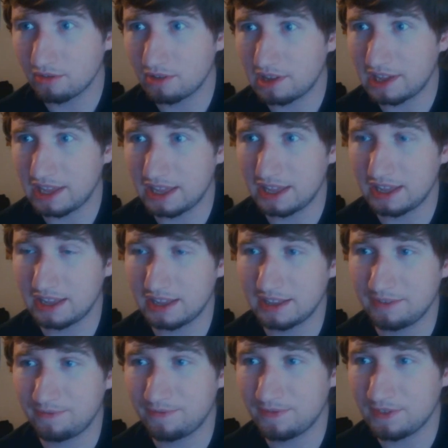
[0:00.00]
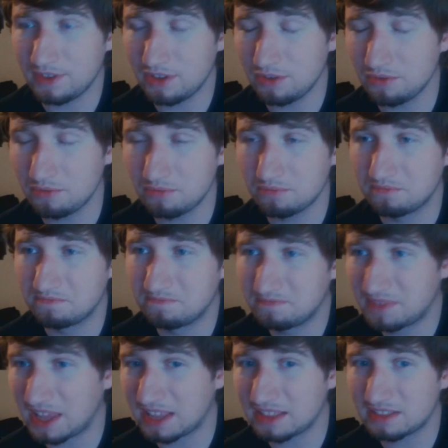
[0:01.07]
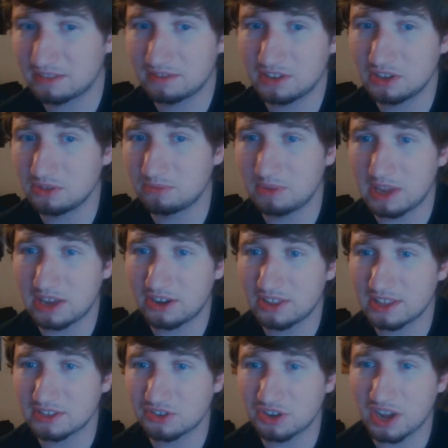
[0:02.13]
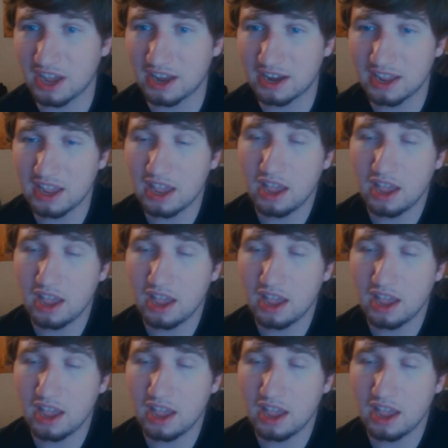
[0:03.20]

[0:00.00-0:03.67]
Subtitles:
If you think you'd be into this or not.